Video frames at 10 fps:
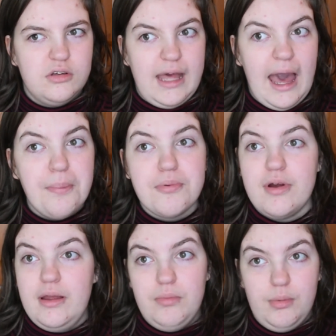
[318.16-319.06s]

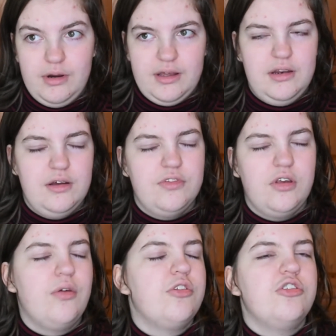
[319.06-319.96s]
Capri we were lucky enough to
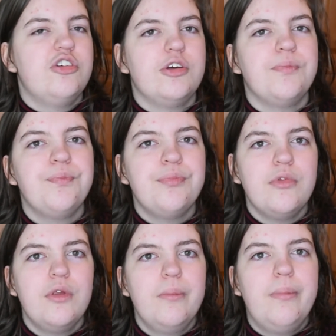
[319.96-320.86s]
go to too.
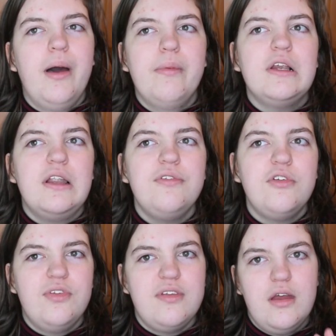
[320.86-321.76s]
But I would love
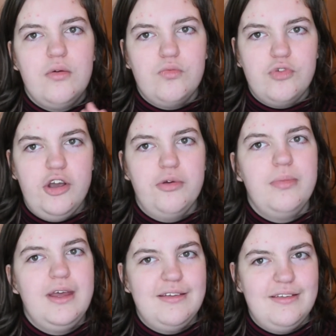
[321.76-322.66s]
to visit
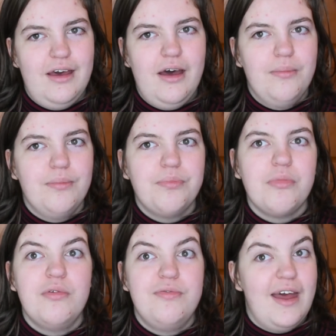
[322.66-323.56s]
Rome,
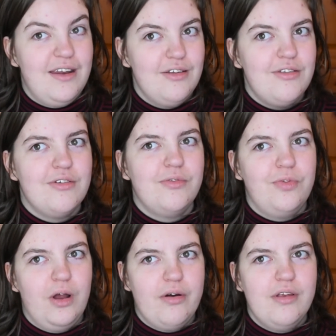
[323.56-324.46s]
Venice,
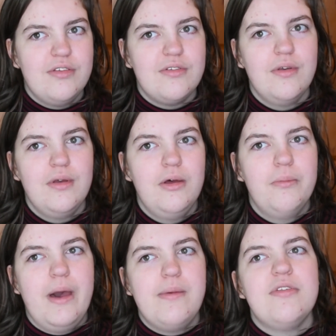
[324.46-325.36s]
Florence,
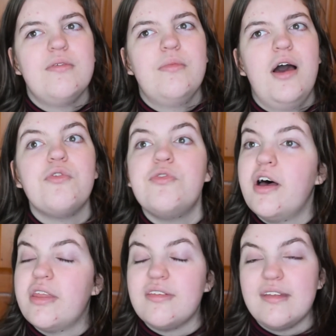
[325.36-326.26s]
maybe somewhere
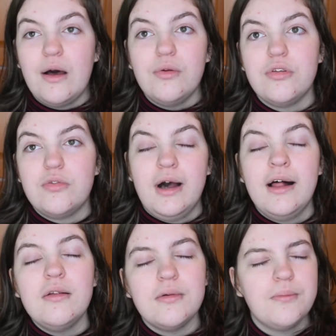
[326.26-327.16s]
further south as well.